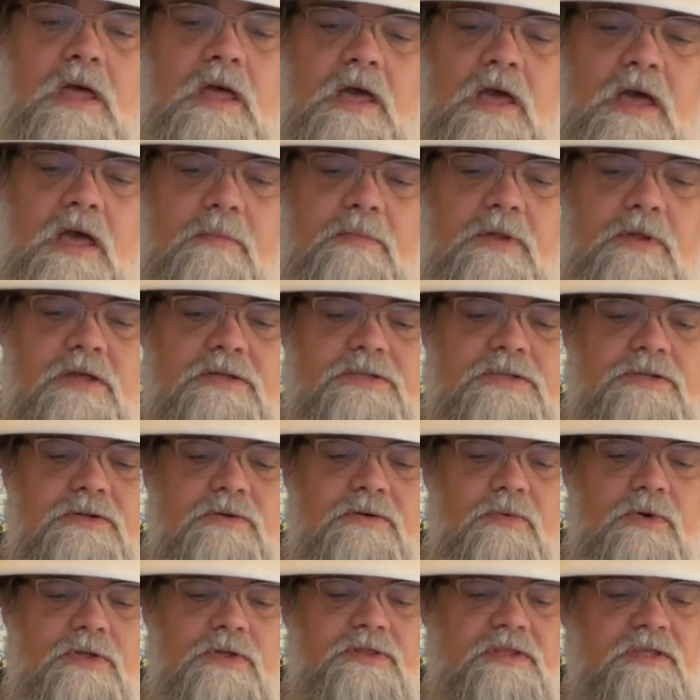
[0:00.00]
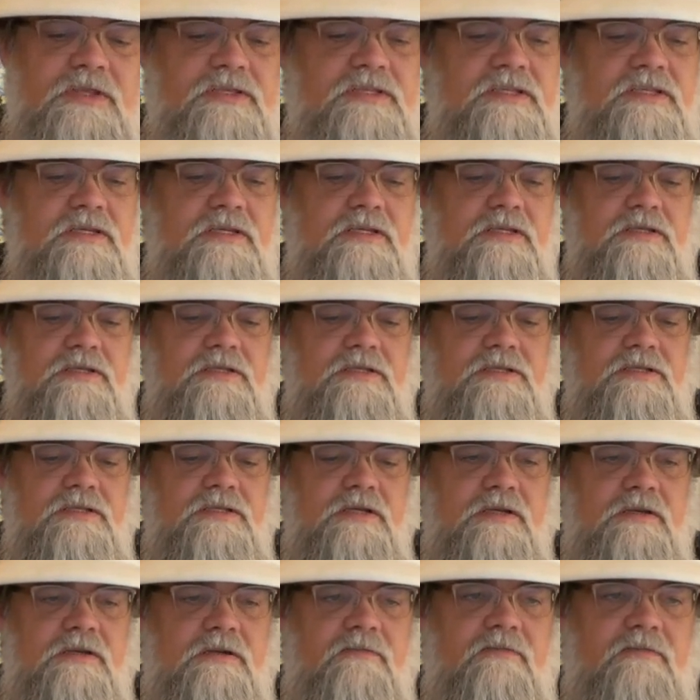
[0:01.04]
I'm not sure what this is
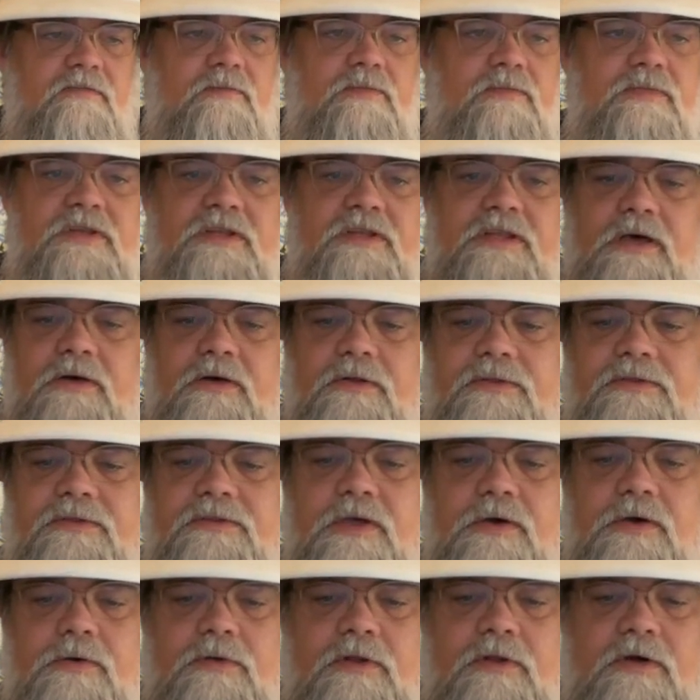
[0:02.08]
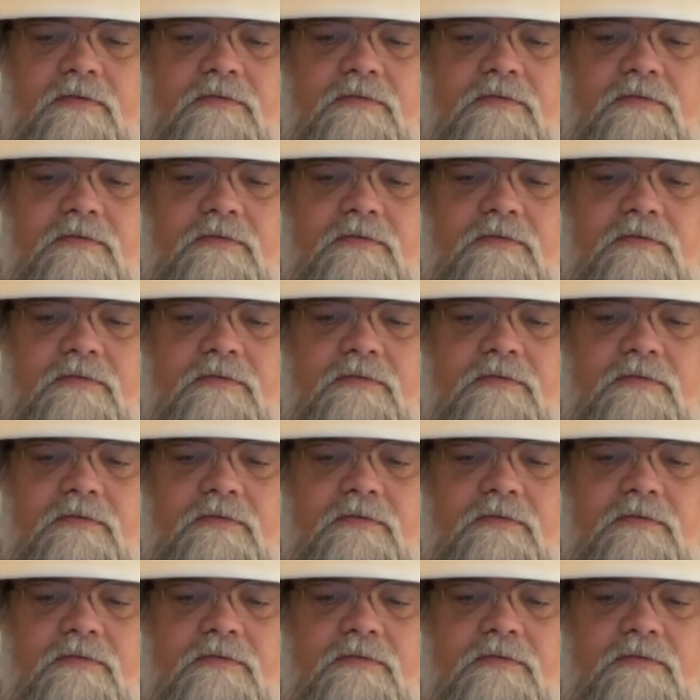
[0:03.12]
here from Deltona,